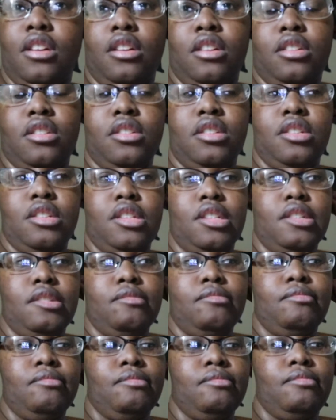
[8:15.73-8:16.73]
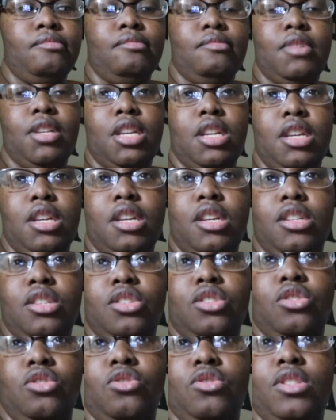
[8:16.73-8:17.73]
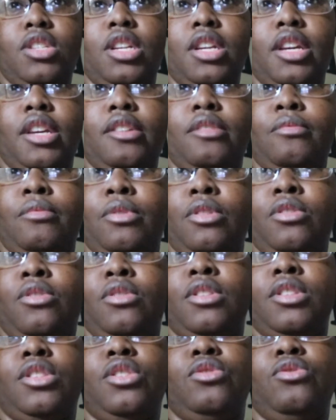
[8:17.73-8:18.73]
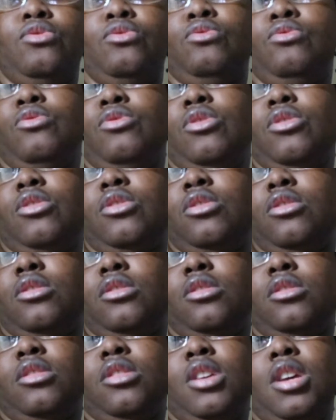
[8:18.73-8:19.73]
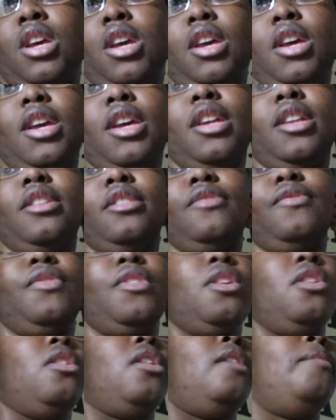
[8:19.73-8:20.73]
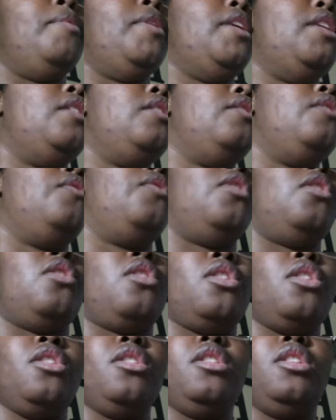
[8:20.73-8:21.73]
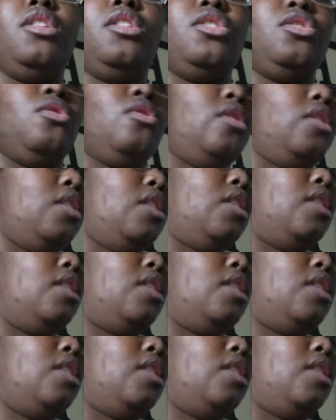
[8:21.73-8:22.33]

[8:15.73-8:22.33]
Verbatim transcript: Um so tonight we're going to edit the vlog. I'm gonna edit the vlog early so that